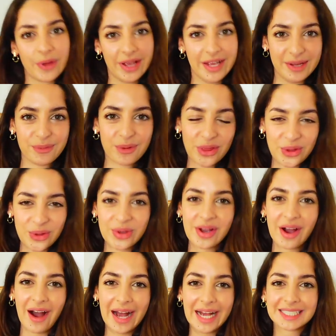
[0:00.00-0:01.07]
be with you
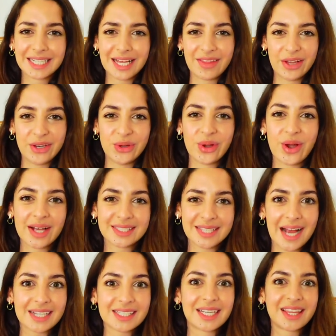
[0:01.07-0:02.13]
guys and that you guys
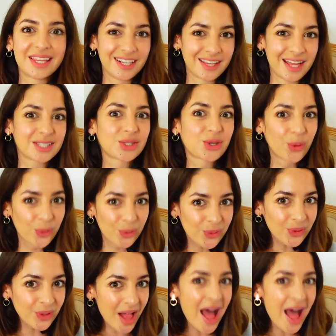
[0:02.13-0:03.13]
actually think that's cool.